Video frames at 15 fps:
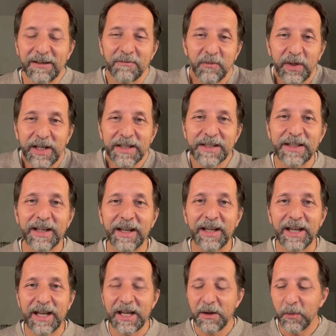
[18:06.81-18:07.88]
we can say,
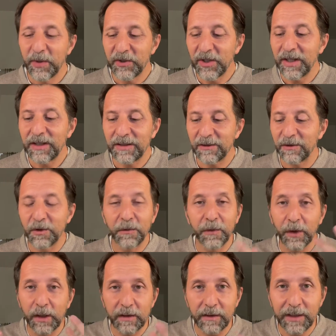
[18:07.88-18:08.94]
which is to
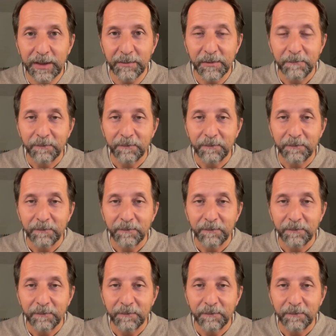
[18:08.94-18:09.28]
fall asleep.